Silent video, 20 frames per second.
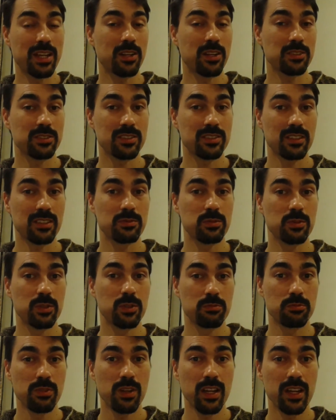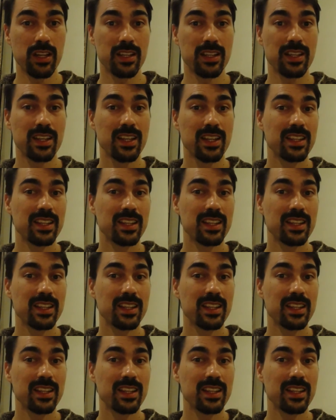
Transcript: our software run,